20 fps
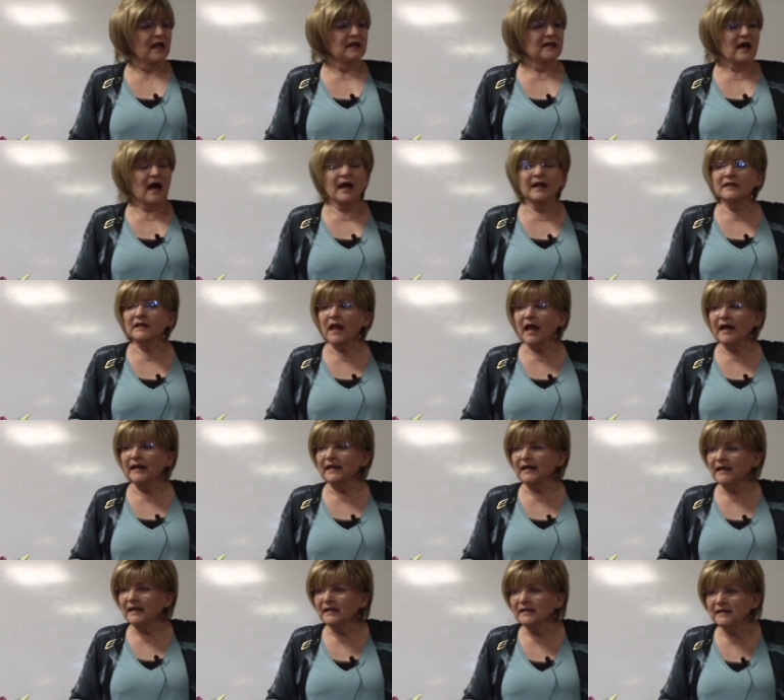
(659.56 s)

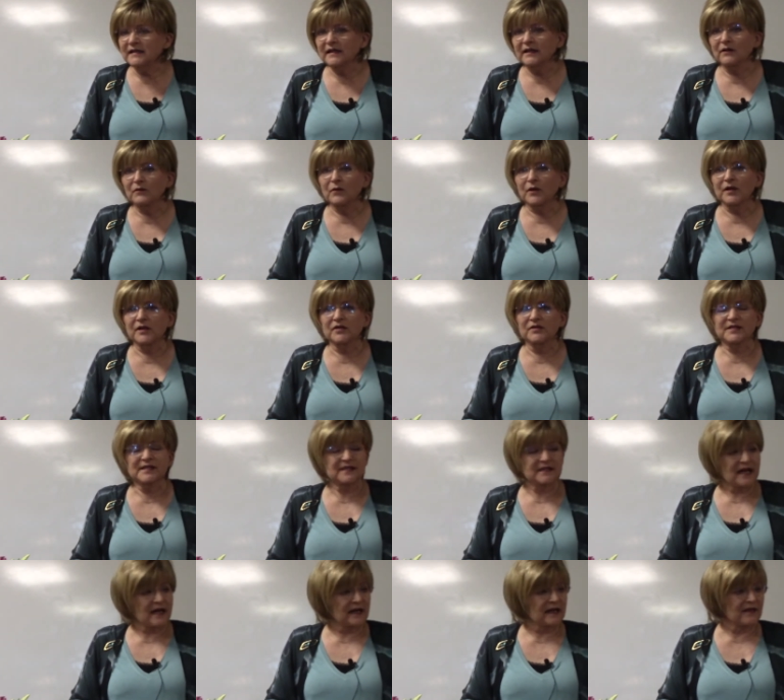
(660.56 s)
unlike India where you're
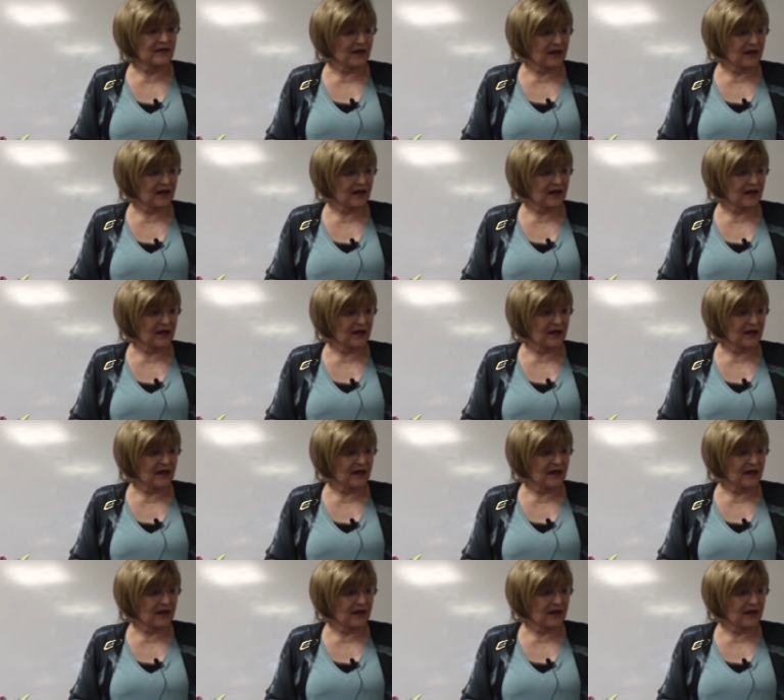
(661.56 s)
stuck in the